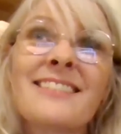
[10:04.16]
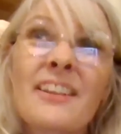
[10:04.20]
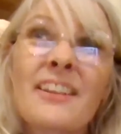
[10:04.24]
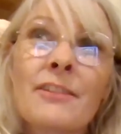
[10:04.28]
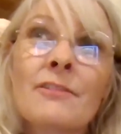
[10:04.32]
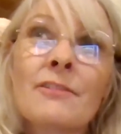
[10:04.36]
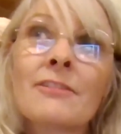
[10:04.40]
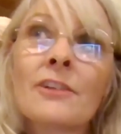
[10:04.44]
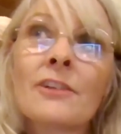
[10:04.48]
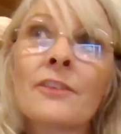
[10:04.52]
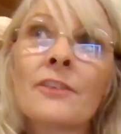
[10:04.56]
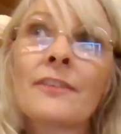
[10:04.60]
and I
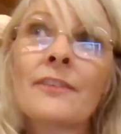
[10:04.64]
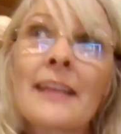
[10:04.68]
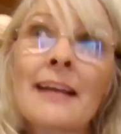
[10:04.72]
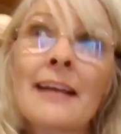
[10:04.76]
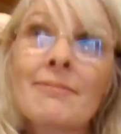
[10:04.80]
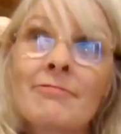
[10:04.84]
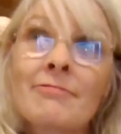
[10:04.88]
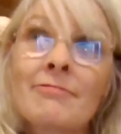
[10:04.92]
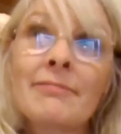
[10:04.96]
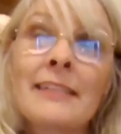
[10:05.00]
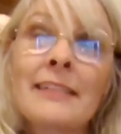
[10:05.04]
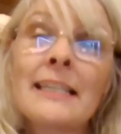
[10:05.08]
thought, God,
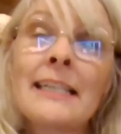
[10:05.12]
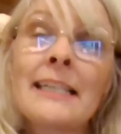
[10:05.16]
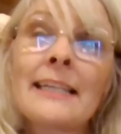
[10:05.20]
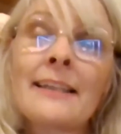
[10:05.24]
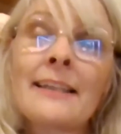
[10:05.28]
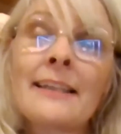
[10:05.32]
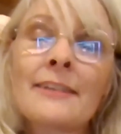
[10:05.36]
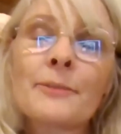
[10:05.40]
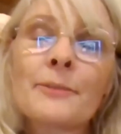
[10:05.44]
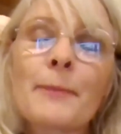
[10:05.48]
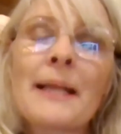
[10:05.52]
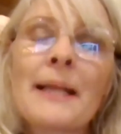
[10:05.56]
that's really
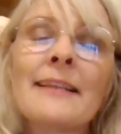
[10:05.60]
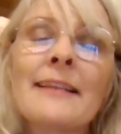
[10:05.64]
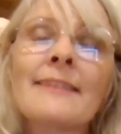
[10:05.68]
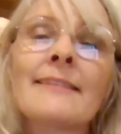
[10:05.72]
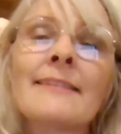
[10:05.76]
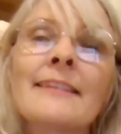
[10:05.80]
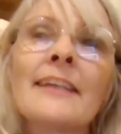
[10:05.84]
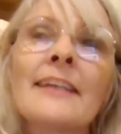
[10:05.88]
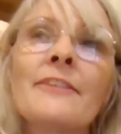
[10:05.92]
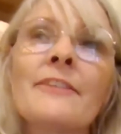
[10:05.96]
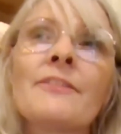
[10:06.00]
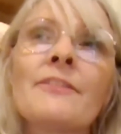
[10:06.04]

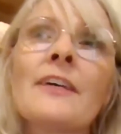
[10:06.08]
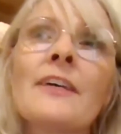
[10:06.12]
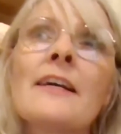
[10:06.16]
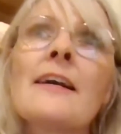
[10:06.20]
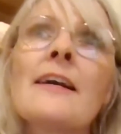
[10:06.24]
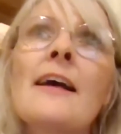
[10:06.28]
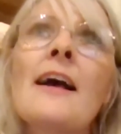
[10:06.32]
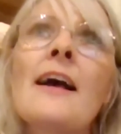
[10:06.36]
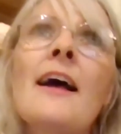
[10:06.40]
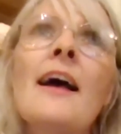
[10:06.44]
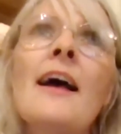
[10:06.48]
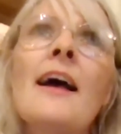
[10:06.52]
expensive.
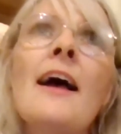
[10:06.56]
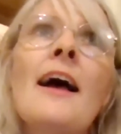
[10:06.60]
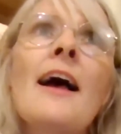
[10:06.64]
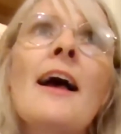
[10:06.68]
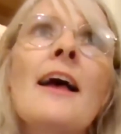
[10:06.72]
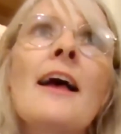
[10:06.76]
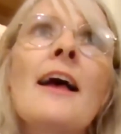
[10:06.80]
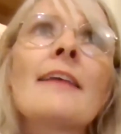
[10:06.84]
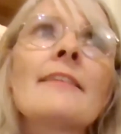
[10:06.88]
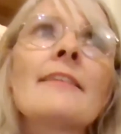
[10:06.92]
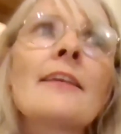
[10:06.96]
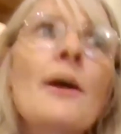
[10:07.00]

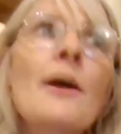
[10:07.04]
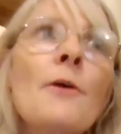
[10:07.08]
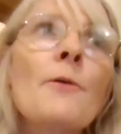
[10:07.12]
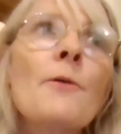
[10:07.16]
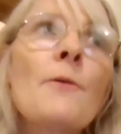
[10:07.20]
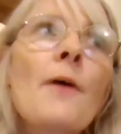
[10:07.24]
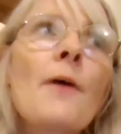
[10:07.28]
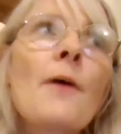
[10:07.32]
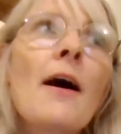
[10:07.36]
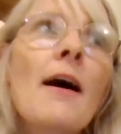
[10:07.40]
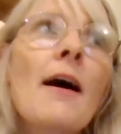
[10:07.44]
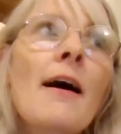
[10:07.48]

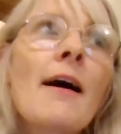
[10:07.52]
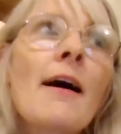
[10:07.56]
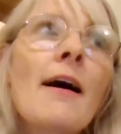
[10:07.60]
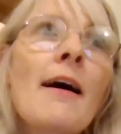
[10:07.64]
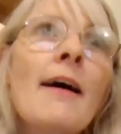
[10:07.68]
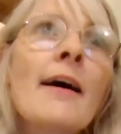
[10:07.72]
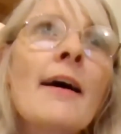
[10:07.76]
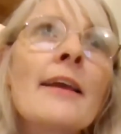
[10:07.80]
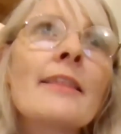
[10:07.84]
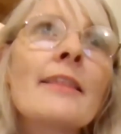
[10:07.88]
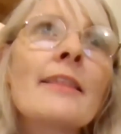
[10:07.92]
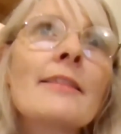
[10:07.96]
So
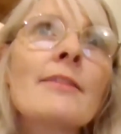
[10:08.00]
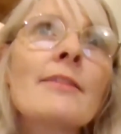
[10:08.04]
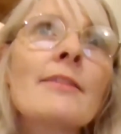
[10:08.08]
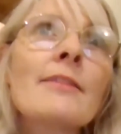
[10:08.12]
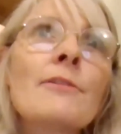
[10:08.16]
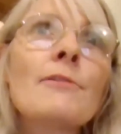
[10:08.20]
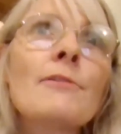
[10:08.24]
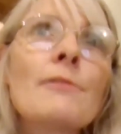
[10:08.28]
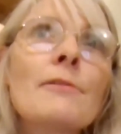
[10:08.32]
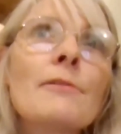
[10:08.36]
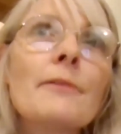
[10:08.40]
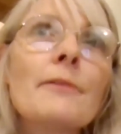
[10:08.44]
I
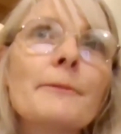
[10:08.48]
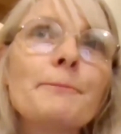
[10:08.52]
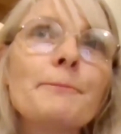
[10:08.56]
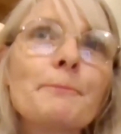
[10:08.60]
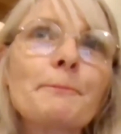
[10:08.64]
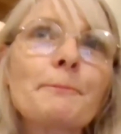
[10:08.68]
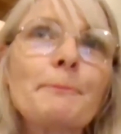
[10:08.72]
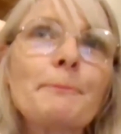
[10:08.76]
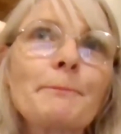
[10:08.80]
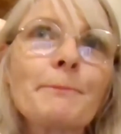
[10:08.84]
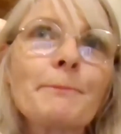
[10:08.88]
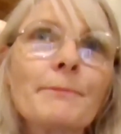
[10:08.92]
thought,
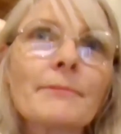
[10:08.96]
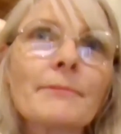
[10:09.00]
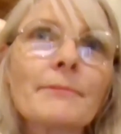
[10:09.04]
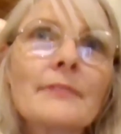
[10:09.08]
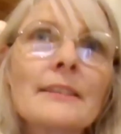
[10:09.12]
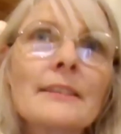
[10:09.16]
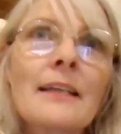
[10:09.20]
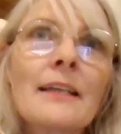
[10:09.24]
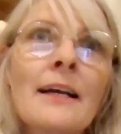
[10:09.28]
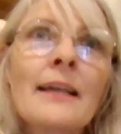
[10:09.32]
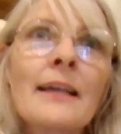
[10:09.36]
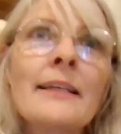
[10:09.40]

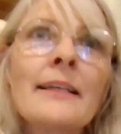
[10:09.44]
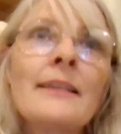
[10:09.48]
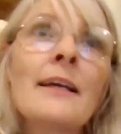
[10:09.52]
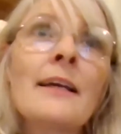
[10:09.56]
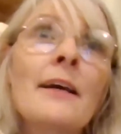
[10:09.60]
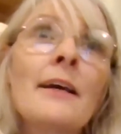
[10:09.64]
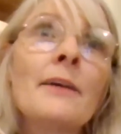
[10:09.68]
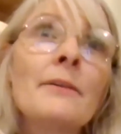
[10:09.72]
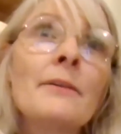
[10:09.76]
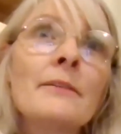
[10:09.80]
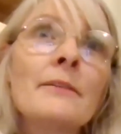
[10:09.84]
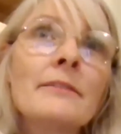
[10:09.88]
I
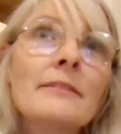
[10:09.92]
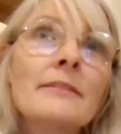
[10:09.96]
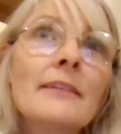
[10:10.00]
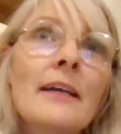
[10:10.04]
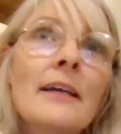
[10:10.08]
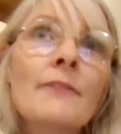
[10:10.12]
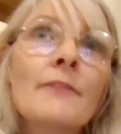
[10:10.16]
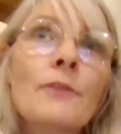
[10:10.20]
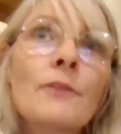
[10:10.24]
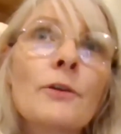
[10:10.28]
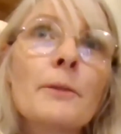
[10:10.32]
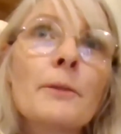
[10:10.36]
know
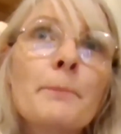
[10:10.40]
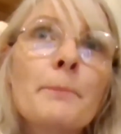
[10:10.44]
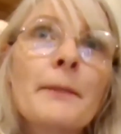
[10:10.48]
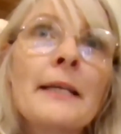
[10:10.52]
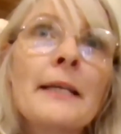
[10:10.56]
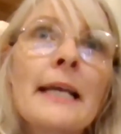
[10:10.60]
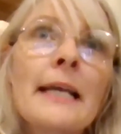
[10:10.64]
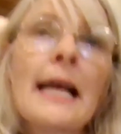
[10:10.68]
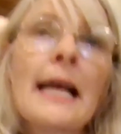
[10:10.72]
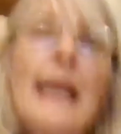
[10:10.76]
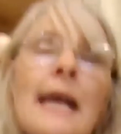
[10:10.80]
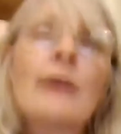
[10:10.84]
I've got a
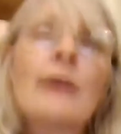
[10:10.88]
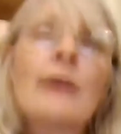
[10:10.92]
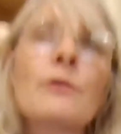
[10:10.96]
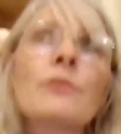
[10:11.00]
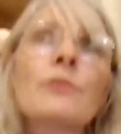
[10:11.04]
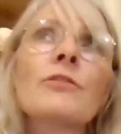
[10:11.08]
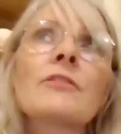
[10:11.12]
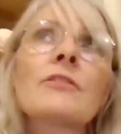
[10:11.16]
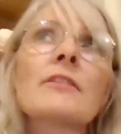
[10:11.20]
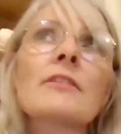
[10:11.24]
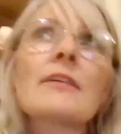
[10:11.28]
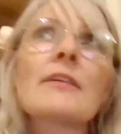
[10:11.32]
big
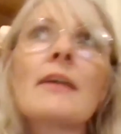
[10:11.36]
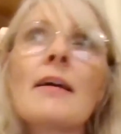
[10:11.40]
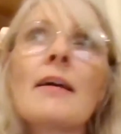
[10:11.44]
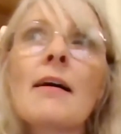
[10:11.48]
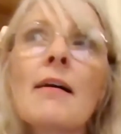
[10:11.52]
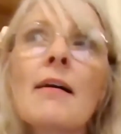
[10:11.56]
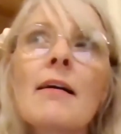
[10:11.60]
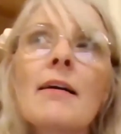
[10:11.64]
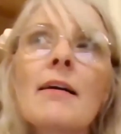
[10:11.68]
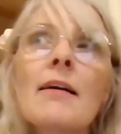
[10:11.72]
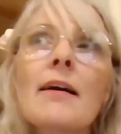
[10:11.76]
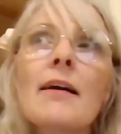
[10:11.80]
house.
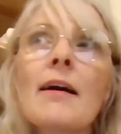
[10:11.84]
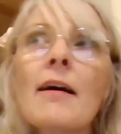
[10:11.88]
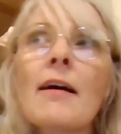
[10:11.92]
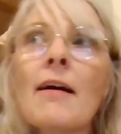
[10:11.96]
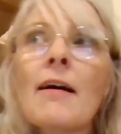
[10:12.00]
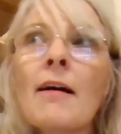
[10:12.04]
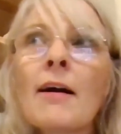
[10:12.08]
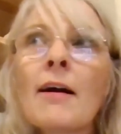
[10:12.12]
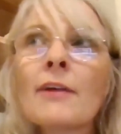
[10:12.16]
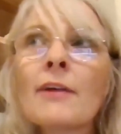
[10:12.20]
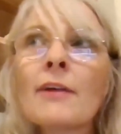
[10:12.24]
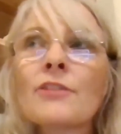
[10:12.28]

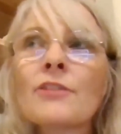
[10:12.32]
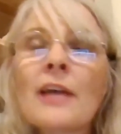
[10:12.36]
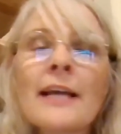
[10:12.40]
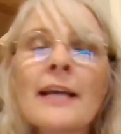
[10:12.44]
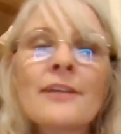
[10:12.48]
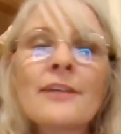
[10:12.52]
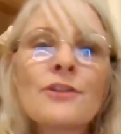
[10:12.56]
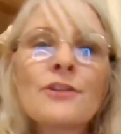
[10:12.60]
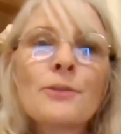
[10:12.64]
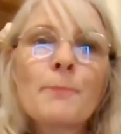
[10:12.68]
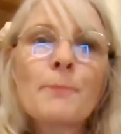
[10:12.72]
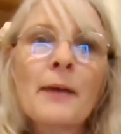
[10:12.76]
I'll
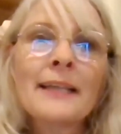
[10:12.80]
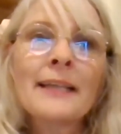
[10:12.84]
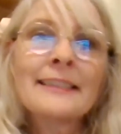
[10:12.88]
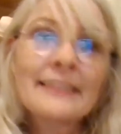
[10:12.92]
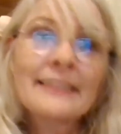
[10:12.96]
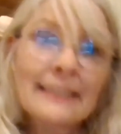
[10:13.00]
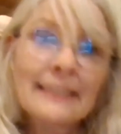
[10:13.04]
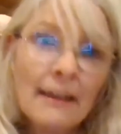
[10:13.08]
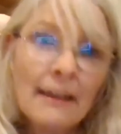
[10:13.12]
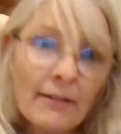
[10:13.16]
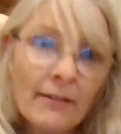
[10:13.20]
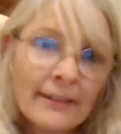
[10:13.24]
change my
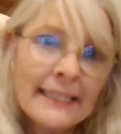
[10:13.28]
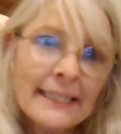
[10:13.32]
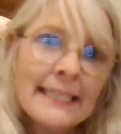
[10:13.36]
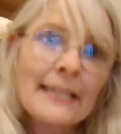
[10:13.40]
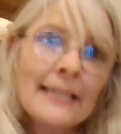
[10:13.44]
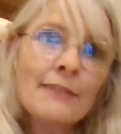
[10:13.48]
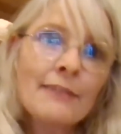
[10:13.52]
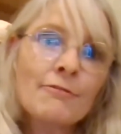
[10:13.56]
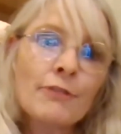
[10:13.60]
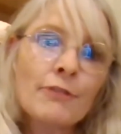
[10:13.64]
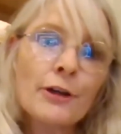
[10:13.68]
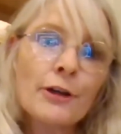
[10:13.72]

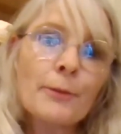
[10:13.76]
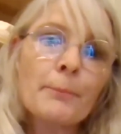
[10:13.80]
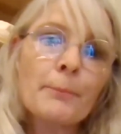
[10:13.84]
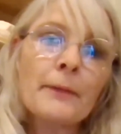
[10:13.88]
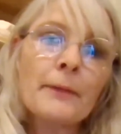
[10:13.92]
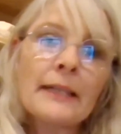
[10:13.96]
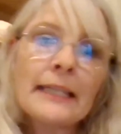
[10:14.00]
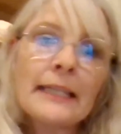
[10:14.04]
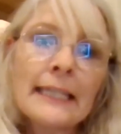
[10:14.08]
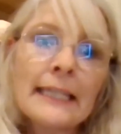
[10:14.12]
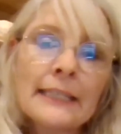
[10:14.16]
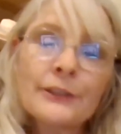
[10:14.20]
dining
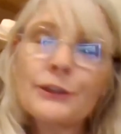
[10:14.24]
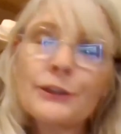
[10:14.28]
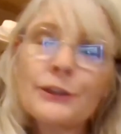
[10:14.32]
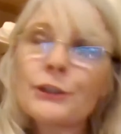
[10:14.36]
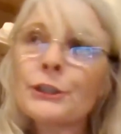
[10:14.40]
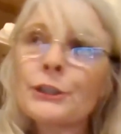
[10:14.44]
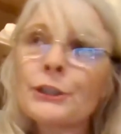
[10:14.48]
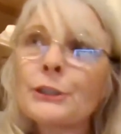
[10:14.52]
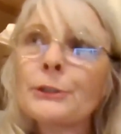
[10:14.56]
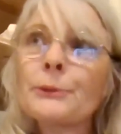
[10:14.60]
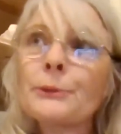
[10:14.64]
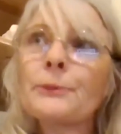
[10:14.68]
room
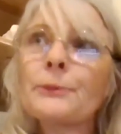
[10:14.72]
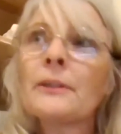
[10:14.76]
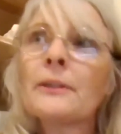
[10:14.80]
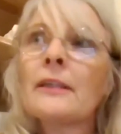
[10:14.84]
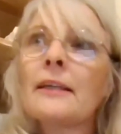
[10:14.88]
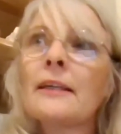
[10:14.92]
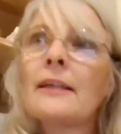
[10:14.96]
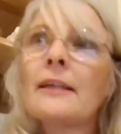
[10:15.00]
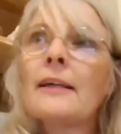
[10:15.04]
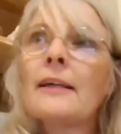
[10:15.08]
into